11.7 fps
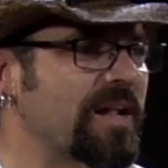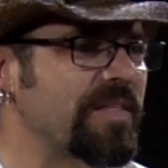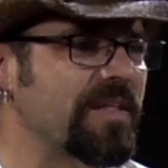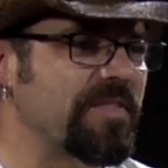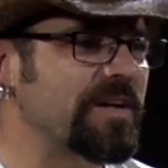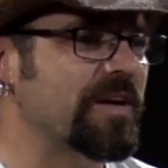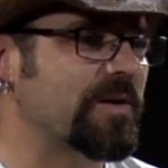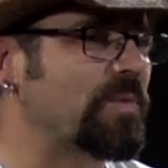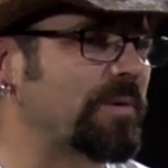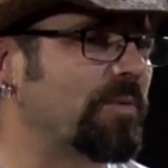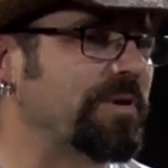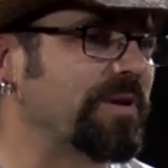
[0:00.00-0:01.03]
I, I think I can
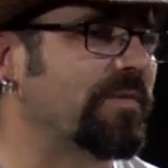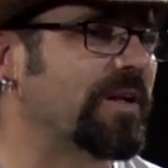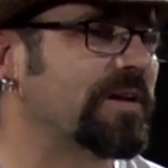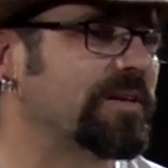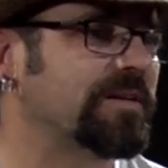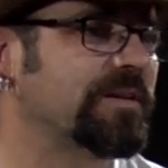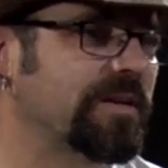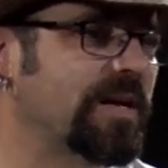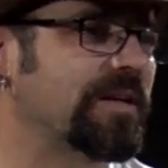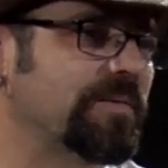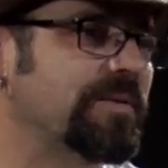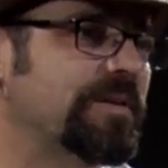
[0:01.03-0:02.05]
probably do that. Yeah, because